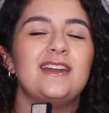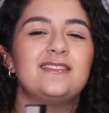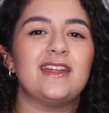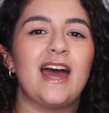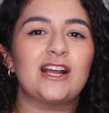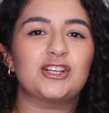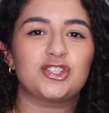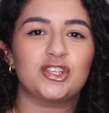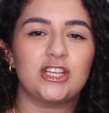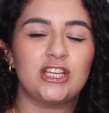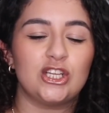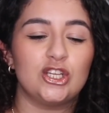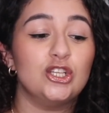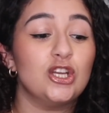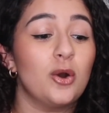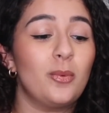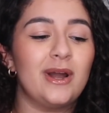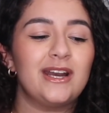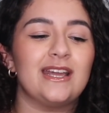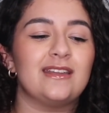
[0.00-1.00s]
It's actually, you
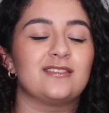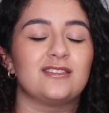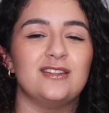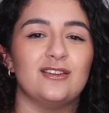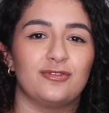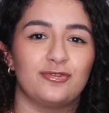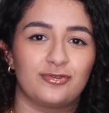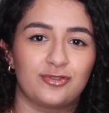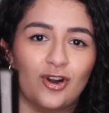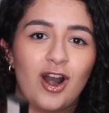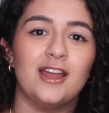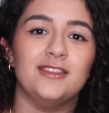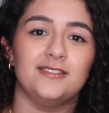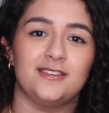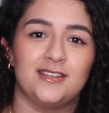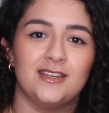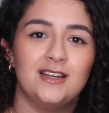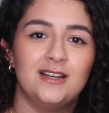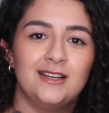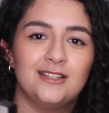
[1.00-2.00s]
know what? It's an
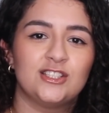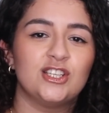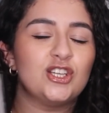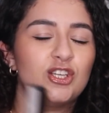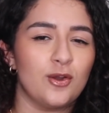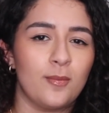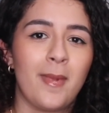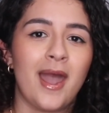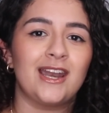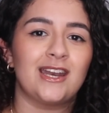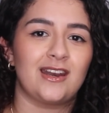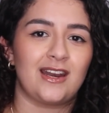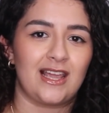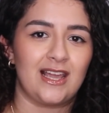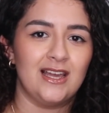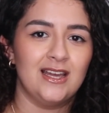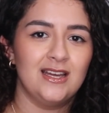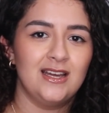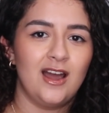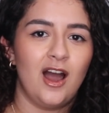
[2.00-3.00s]
affront to
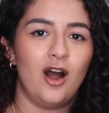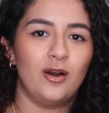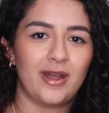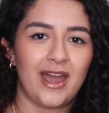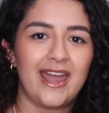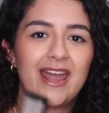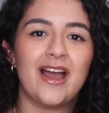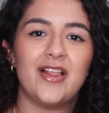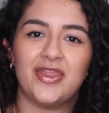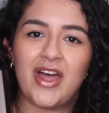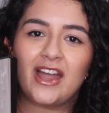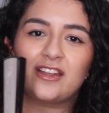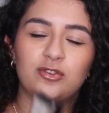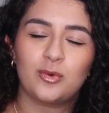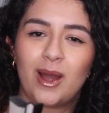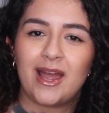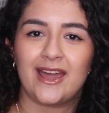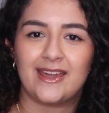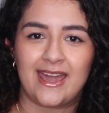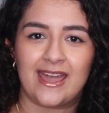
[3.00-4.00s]
humanity, okay? And that's
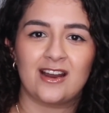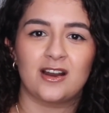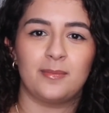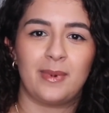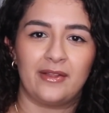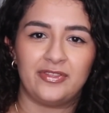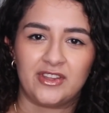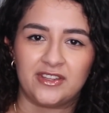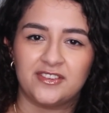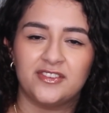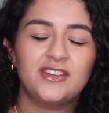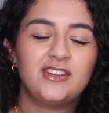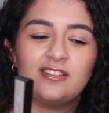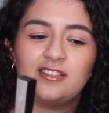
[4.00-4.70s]
why I care about this. This